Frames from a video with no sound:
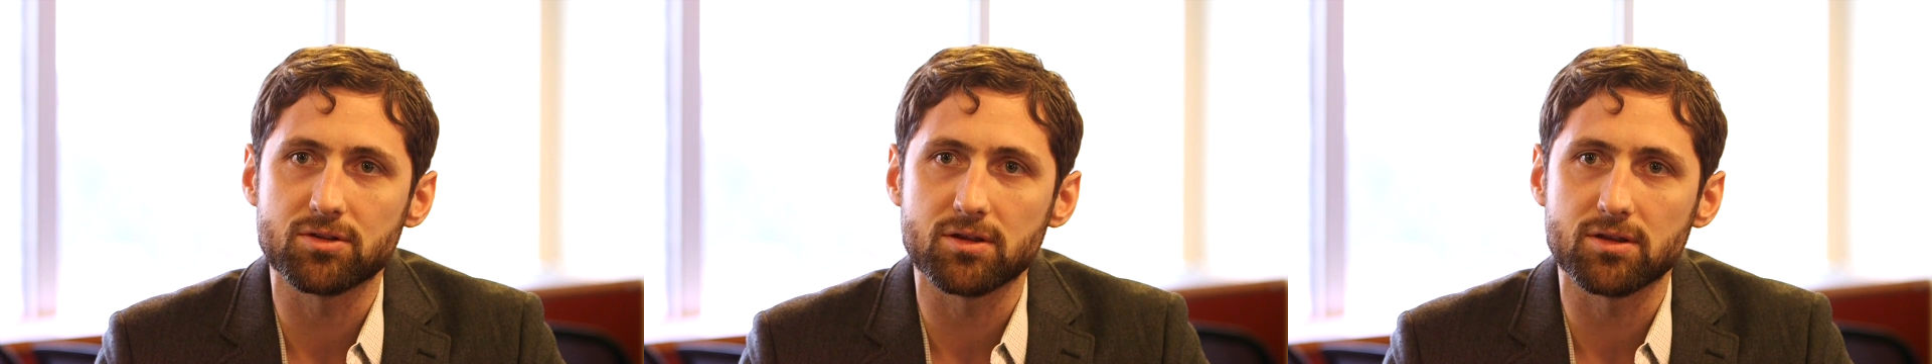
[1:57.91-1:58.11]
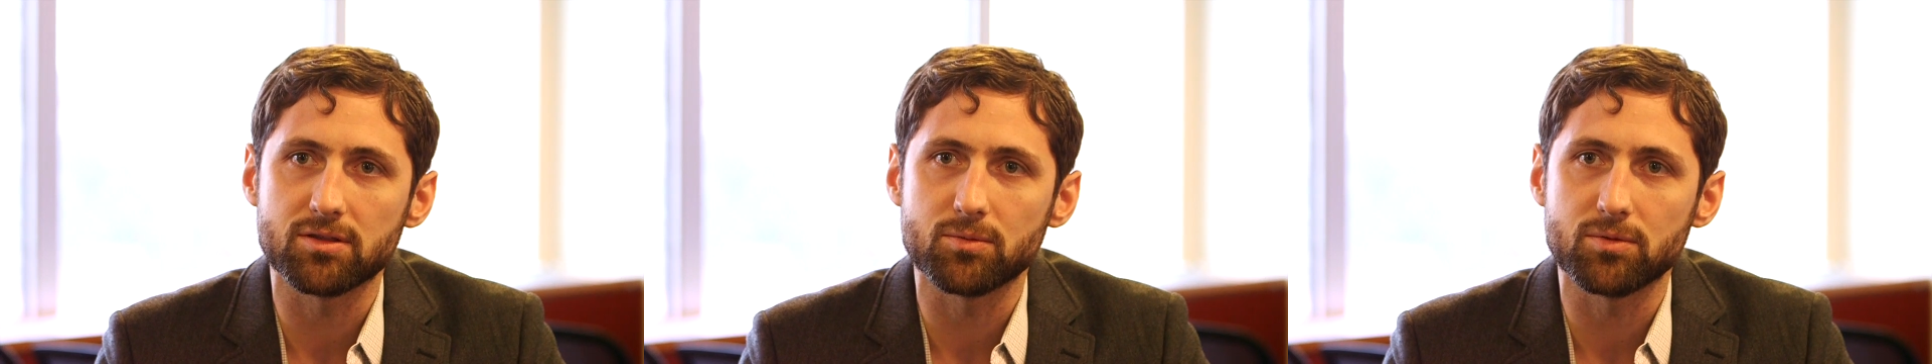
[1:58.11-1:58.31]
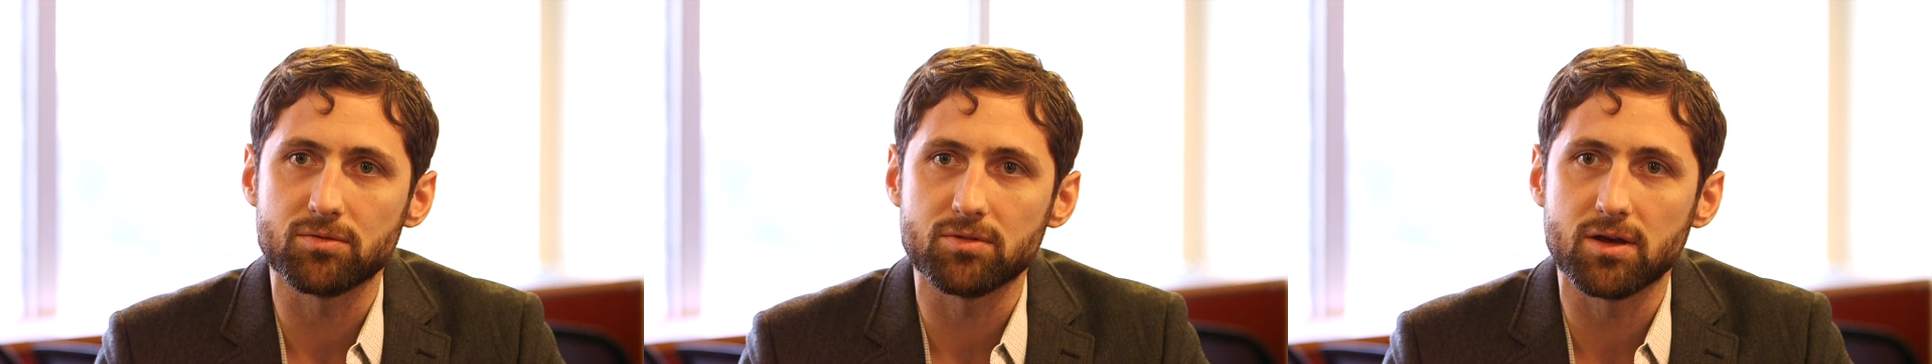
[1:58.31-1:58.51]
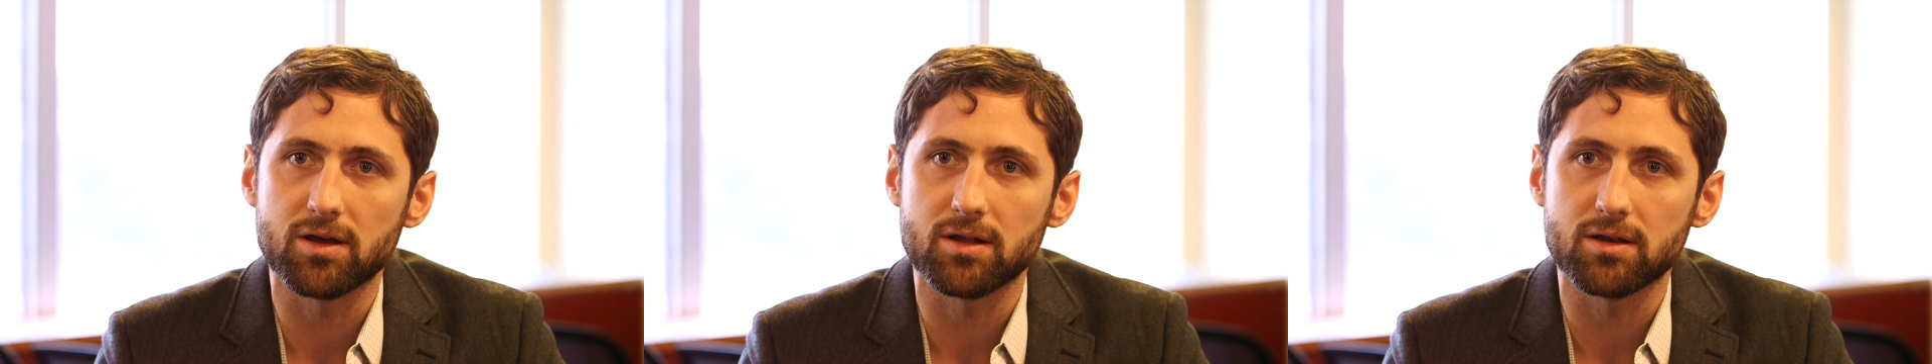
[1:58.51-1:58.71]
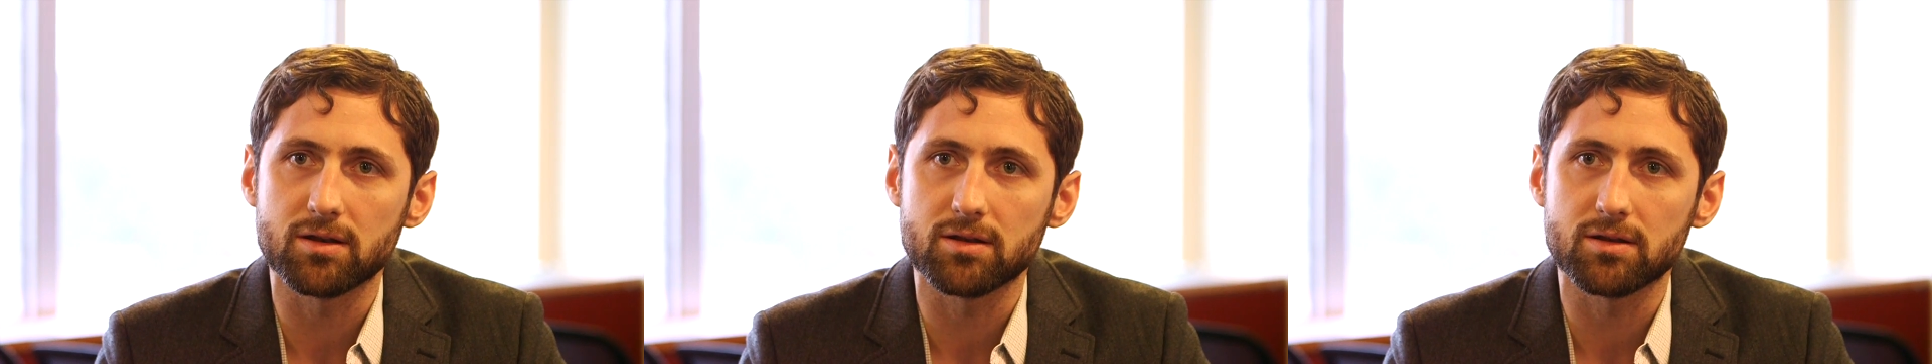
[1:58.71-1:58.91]
thing that we've
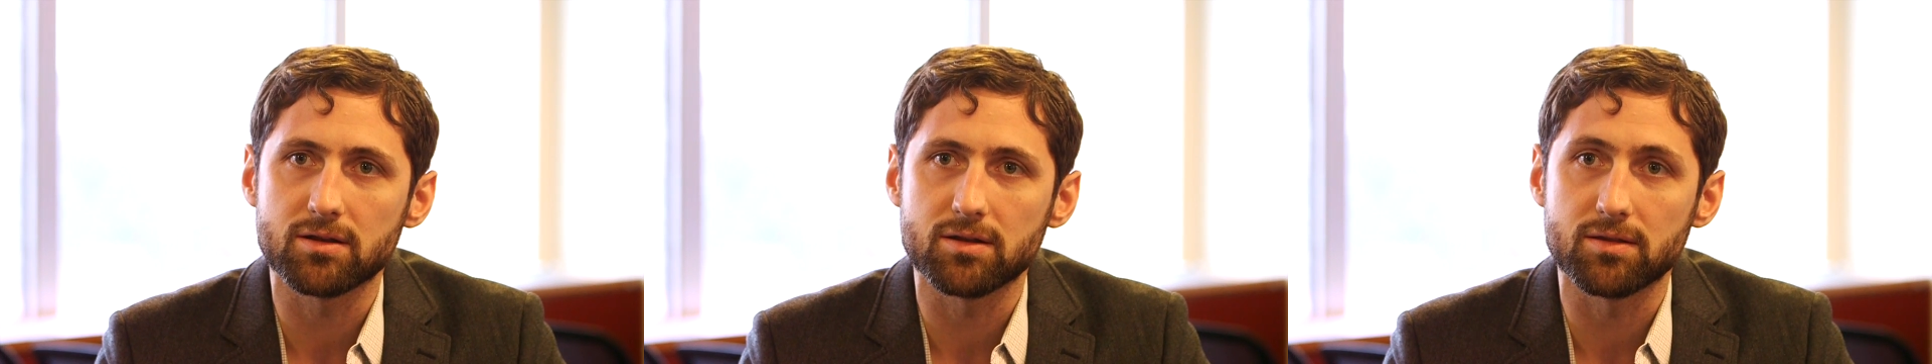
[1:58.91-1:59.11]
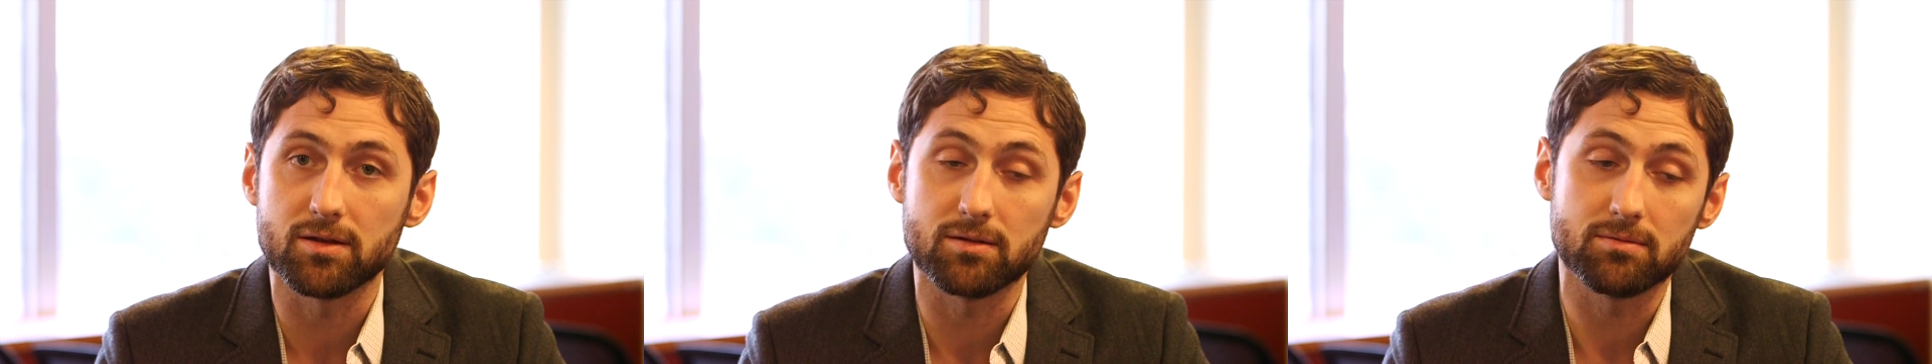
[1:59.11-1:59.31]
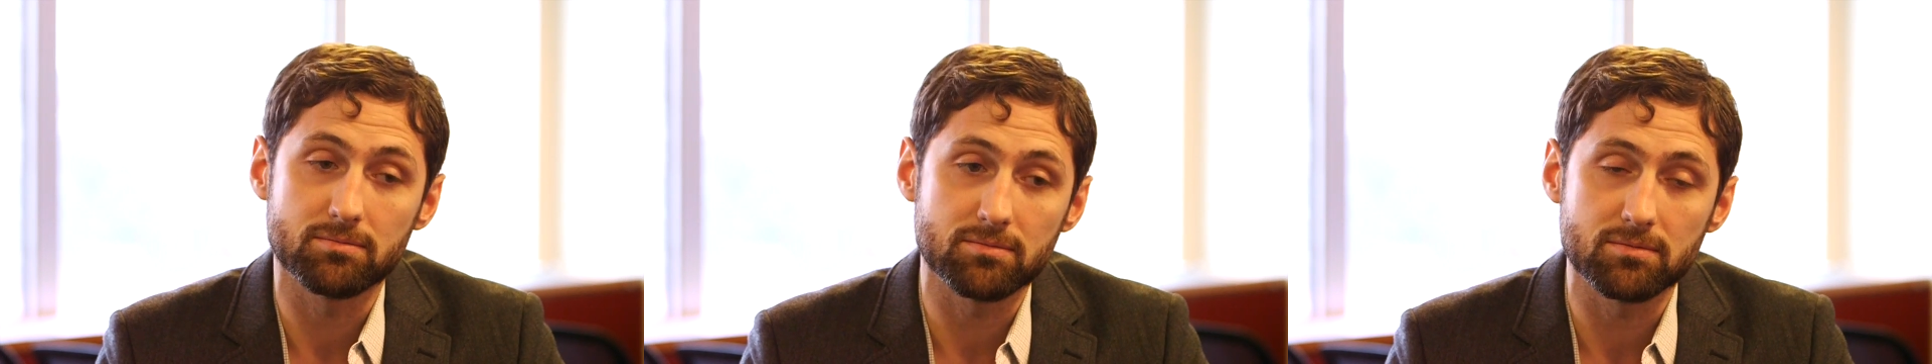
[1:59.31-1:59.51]
done and that